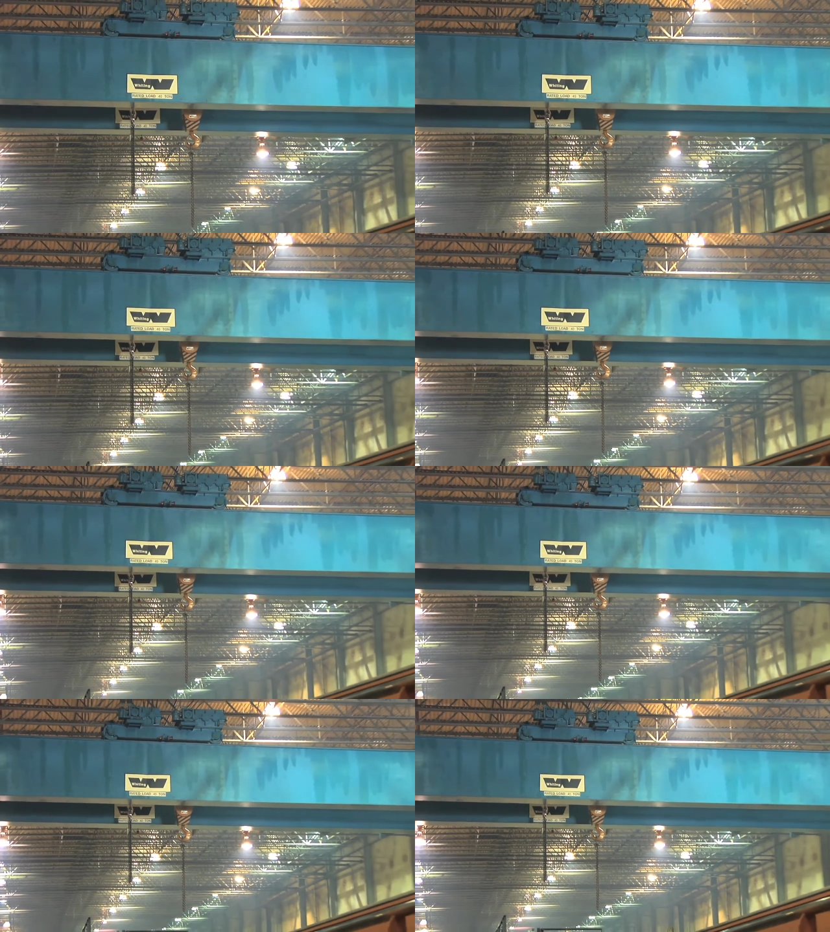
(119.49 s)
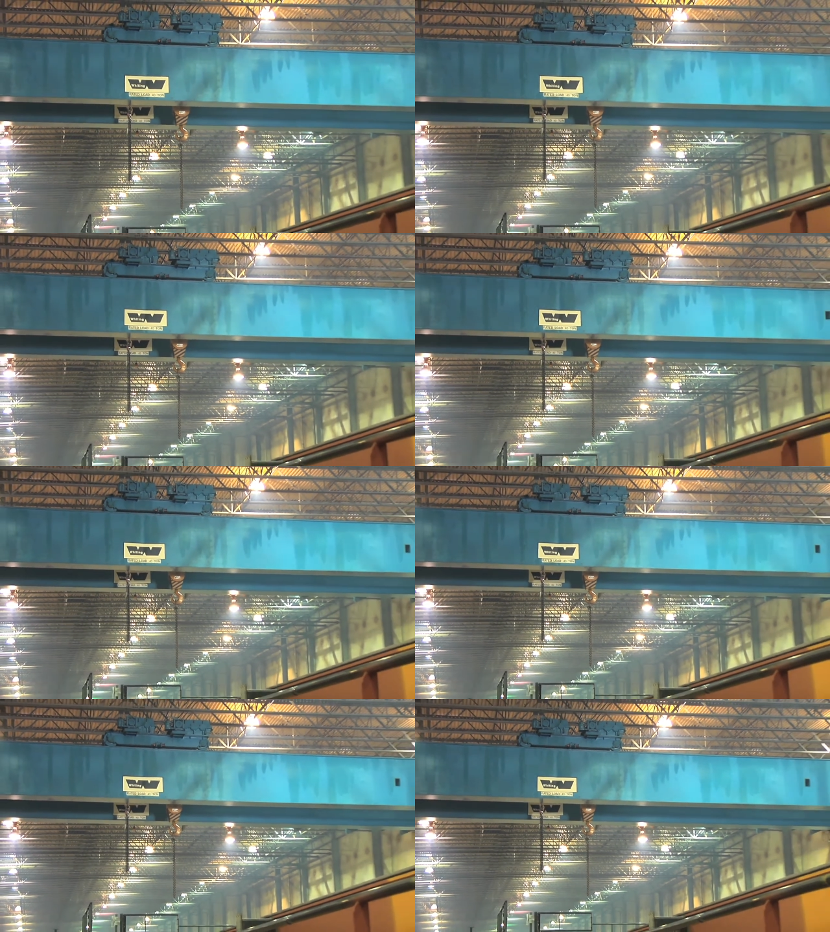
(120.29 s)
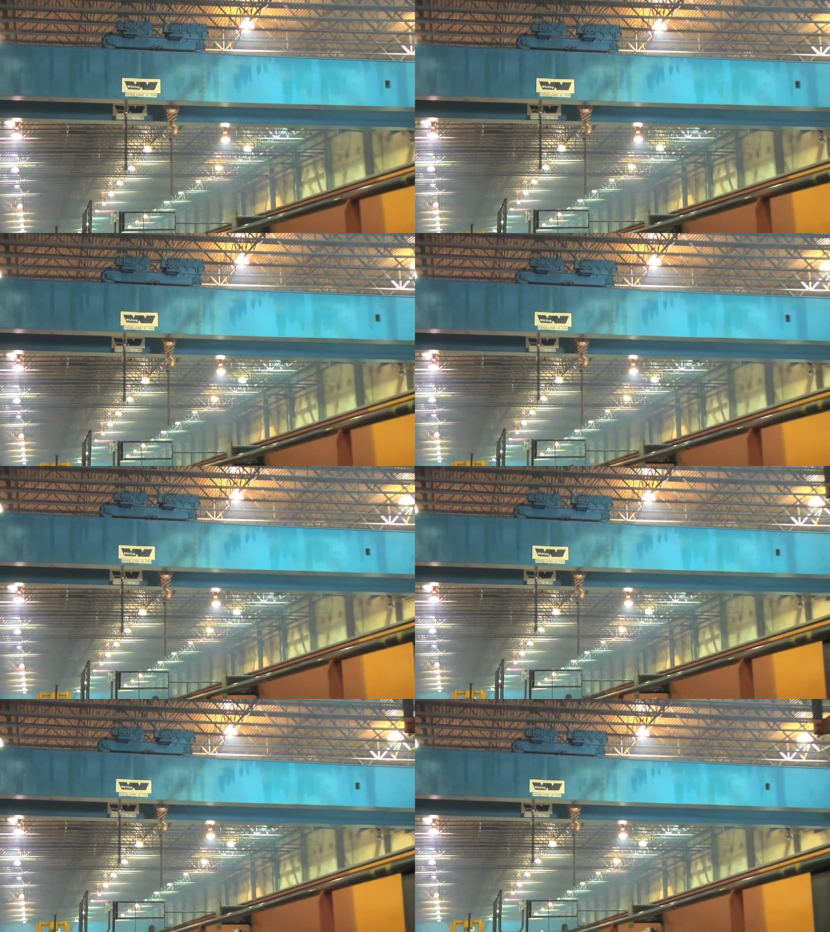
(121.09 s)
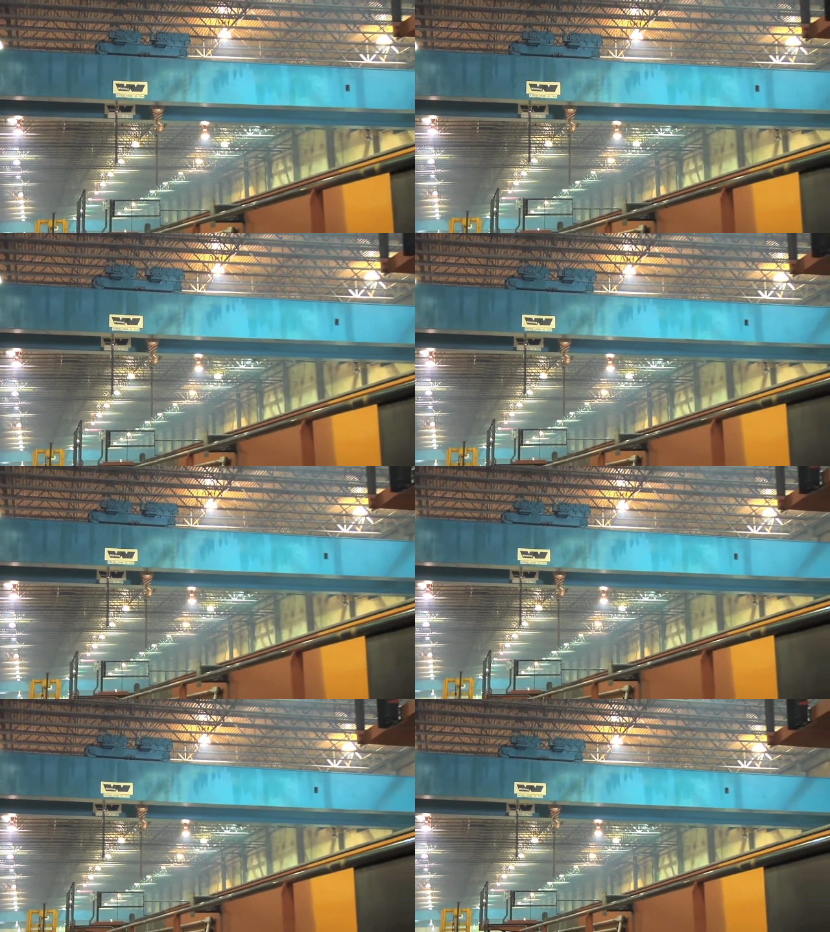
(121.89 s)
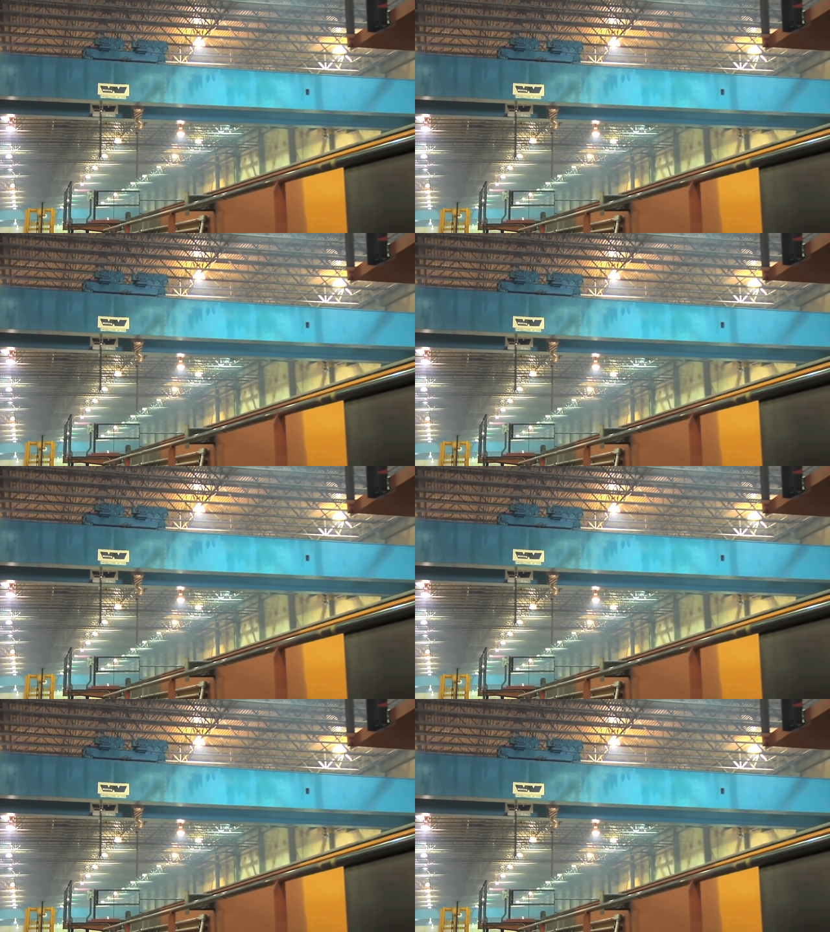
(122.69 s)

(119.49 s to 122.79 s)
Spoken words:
[unreadable: no face in view]